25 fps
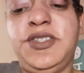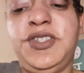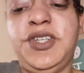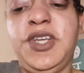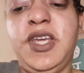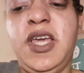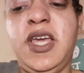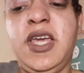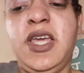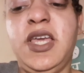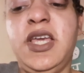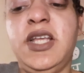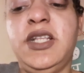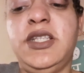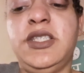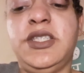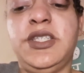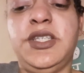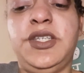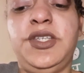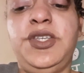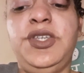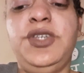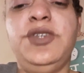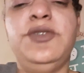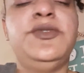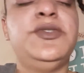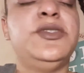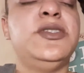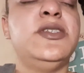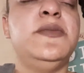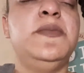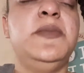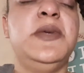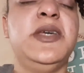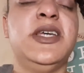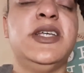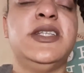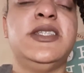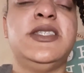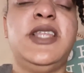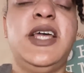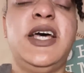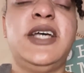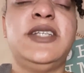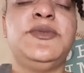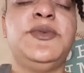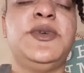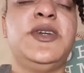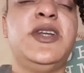she can't get to Houston because
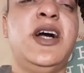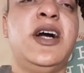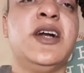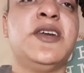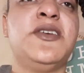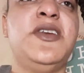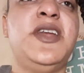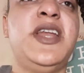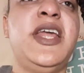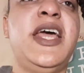that's where Dr.